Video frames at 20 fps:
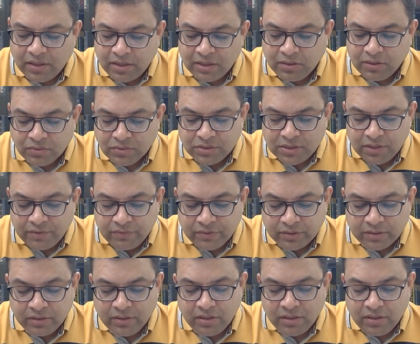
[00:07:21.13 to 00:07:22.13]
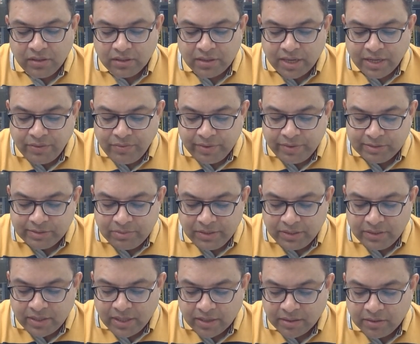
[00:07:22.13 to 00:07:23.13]
and no savior. Can you
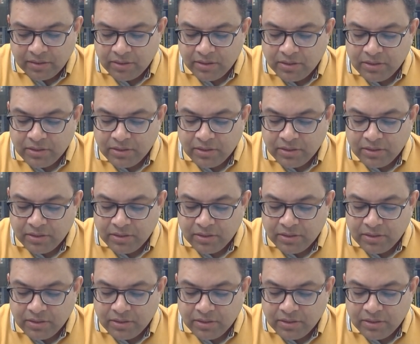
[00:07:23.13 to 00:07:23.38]
explain that?